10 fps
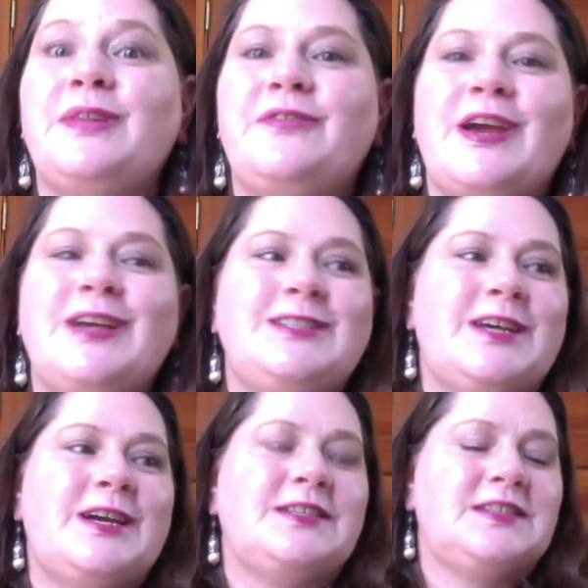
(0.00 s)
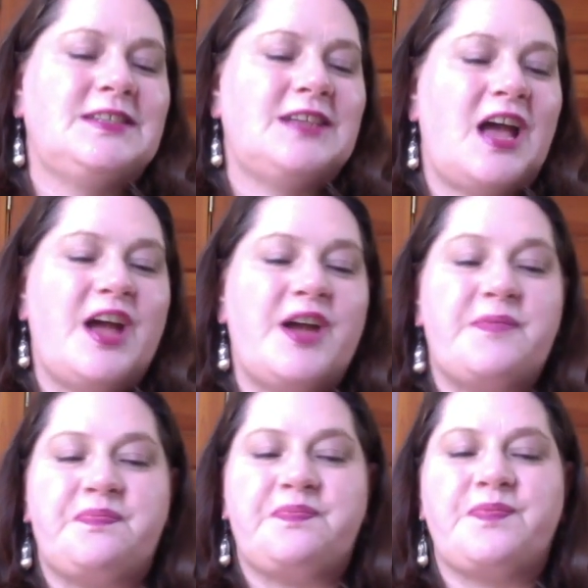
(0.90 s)
racist.
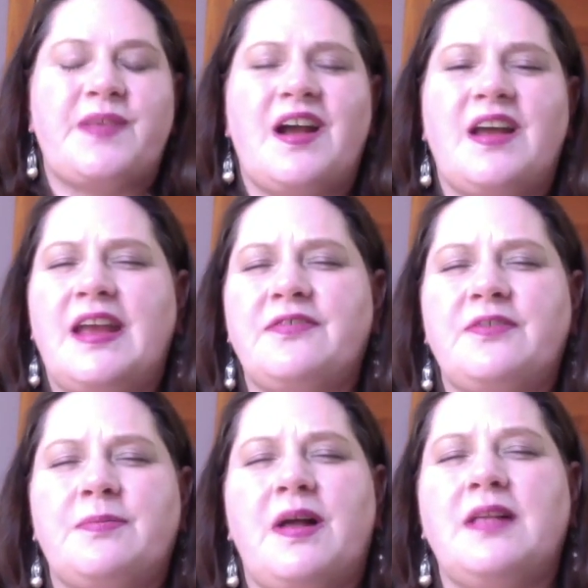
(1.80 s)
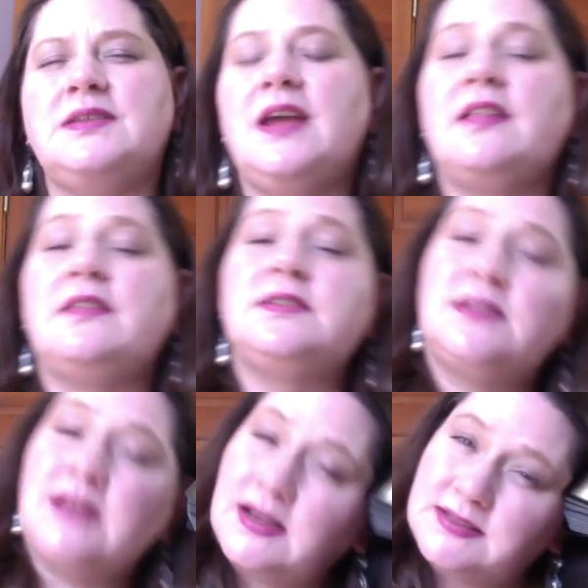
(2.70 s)
Um, God, anthropology, all those
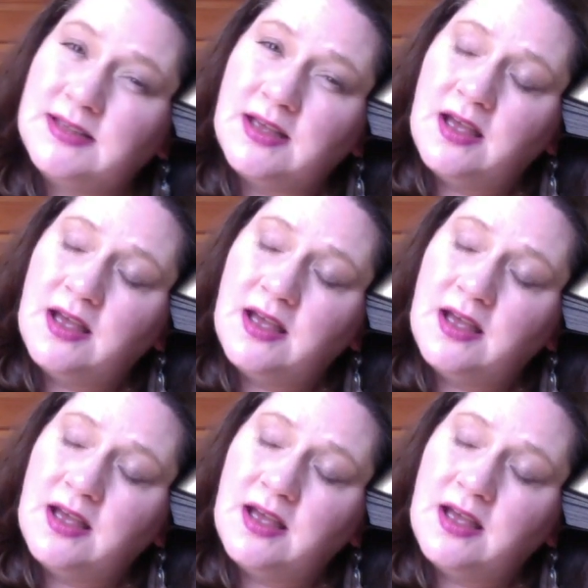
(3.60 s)
texts.